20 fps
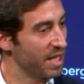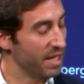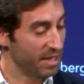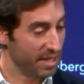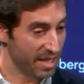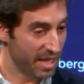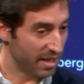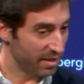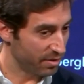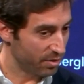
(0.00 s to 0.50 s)

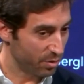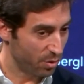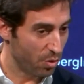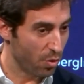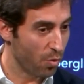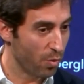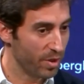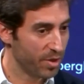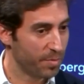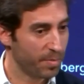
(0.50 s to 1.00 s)
And yes, you
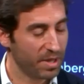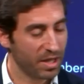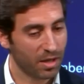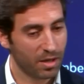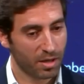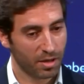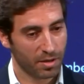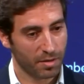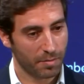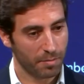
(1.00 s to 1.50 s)
know, we
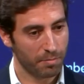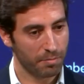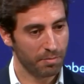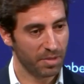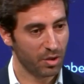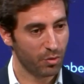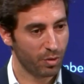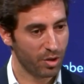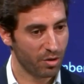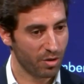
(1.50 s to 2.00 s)
speak
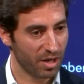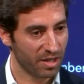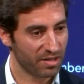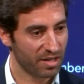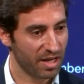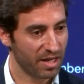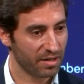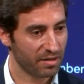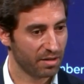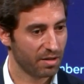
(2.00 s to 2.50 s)
between the
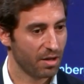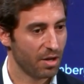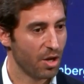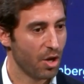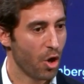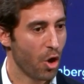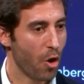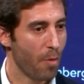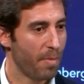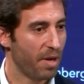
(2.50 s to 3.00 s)
athlete
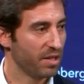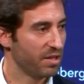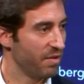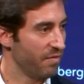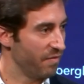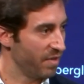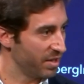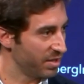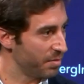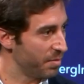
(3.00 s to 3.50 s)
about
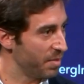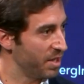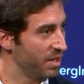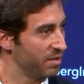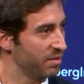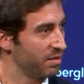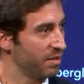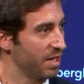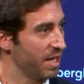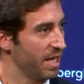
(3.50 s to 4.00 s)

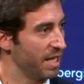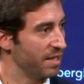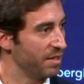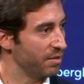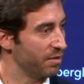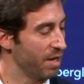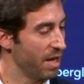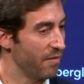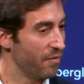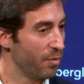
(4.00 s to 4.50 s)
investment
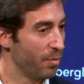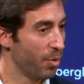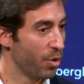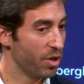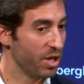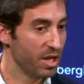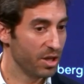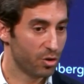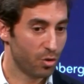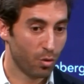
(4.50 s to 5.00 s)
and
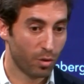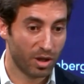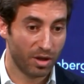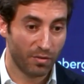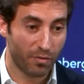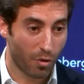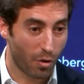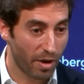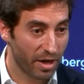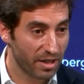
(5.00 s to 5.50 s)
everybody is looking
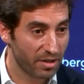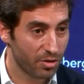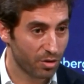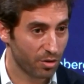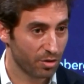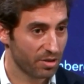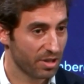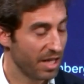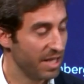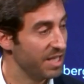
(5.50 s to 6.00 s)
for
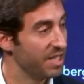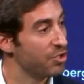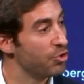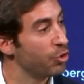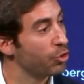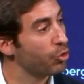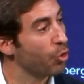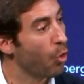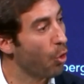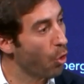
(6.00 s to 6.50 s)
answers and it's
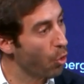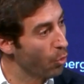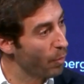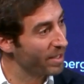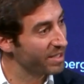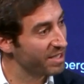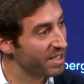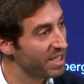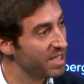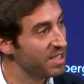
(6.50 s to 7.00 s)
not
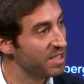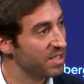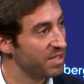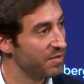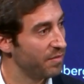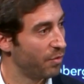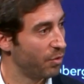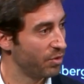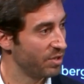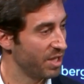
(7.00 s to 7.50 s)
always easy
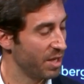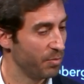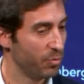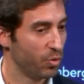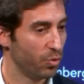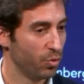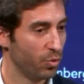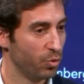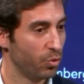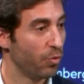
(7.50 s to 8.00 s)
for them
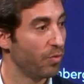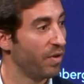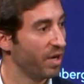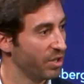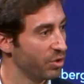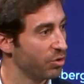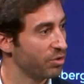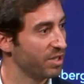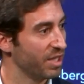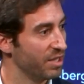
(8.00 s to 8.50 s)
to, to
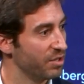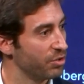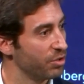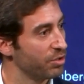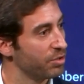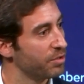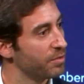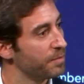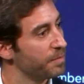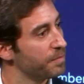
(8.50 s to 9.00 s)
find those
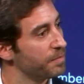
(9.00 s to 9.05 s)
answers.